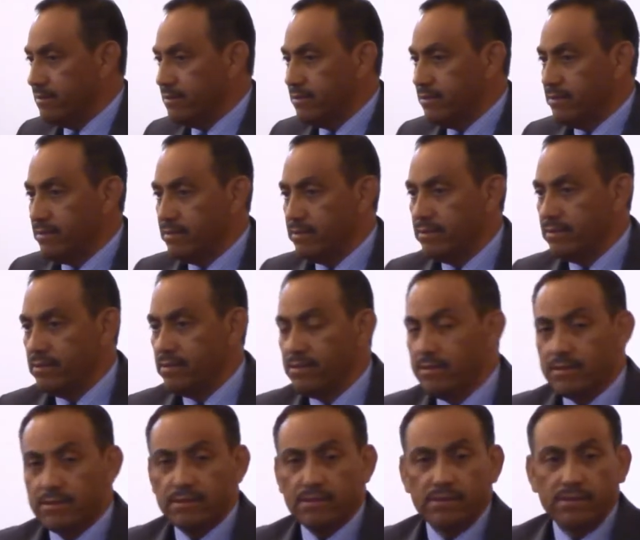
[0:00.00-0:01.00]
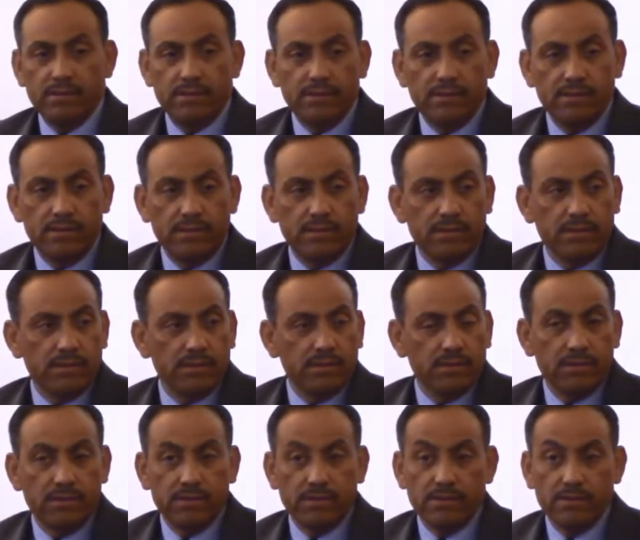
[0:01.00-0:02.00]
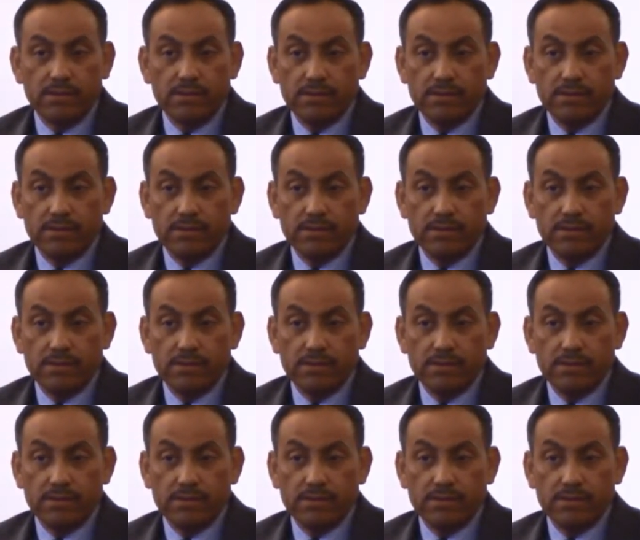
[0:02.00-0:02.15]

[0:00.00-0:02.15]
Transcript: (no one is talking)